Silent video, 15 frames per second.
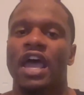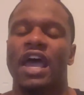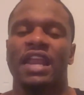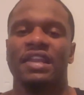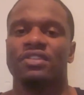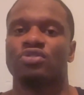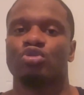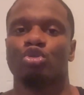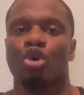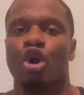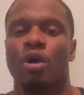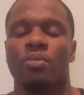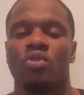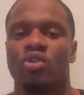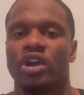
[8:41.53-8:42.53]
and it's
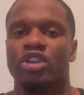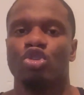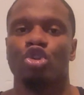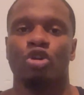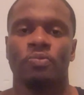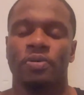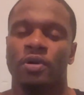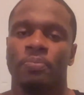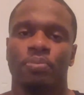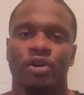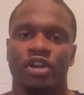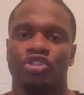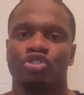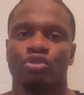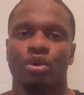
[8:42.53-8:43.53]
normal and you don't put
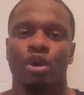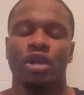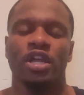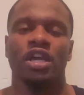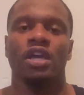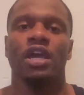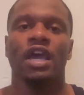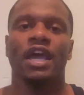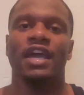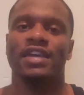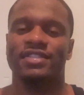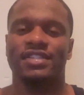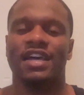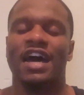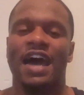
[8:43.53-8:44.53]
pressure on it,
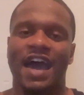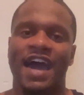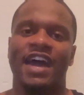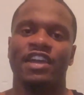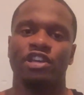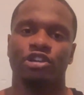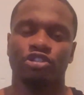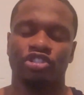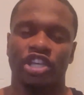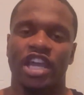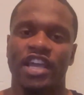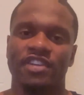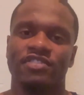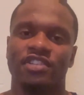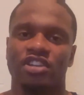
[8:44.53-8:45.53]
it's a higher
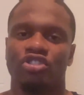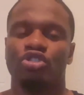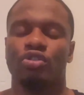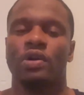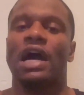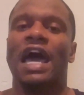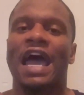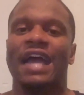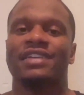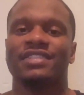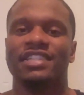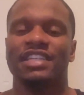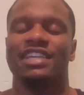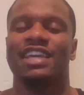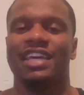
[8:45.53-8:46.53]
chance that you'll
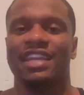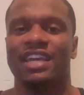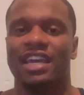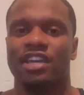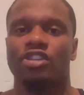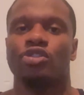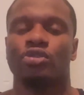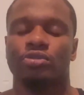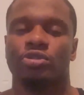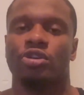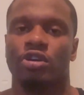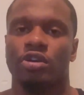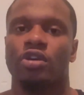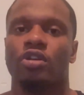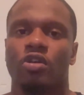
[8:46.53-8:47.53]
actually get it and you'll
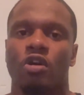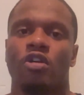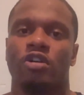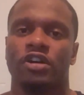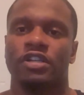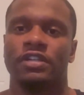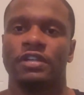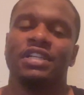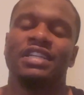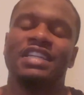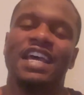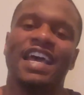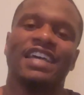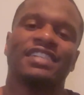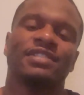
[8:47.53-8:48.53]
turn her on. The
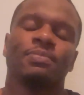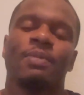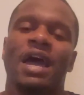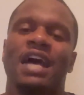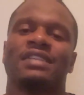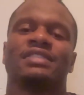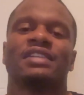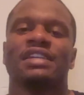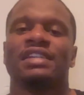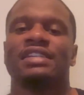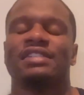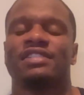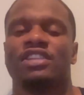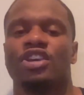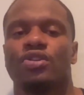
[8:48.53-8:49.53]
next
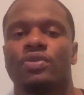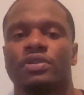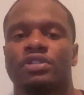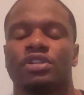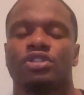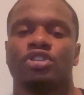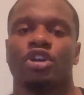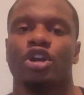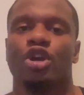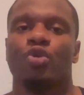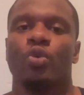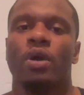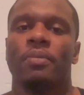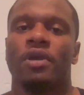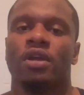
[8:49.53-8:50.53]
masculine secret to turn
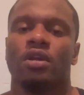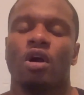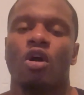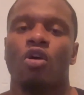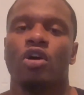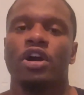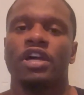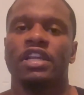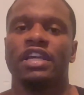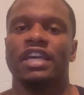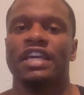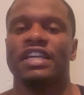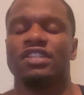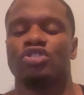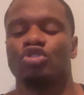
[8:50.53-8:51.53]
women on
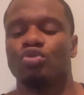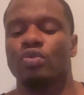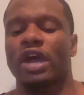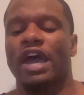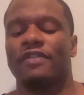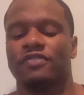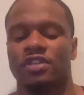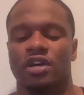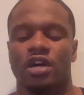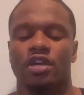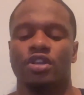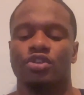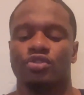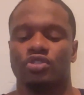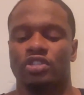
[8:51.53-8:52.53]
is you have to
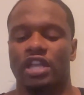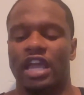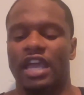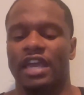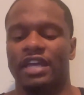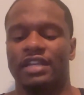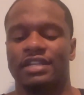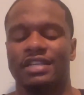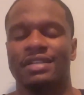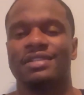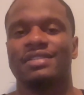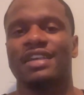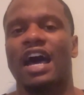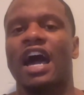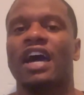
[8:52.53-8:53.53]
understand
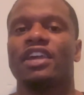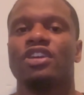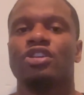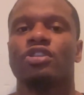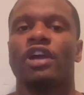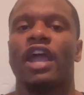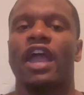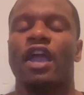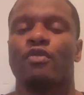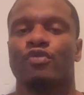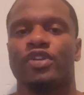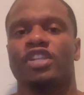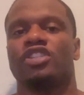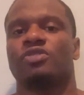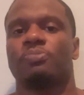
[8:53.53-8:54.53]
desire and
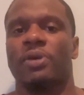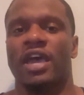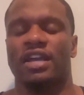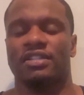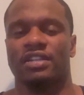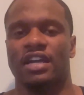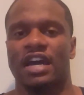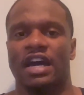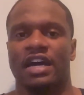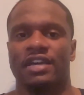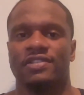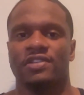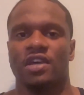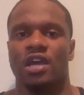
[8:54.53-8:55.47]
respect, guys.